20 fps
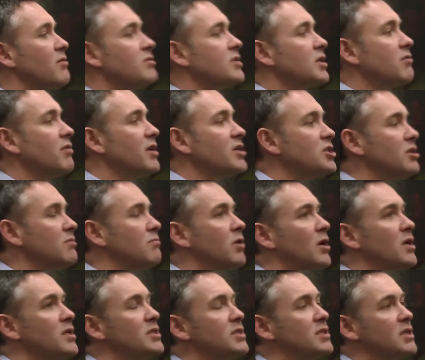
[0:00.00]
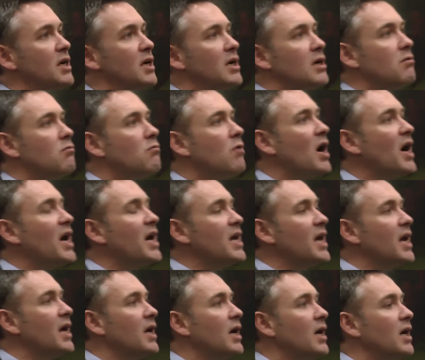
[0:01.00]
The question was
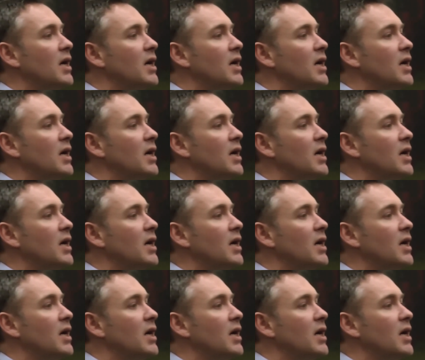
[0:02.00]
why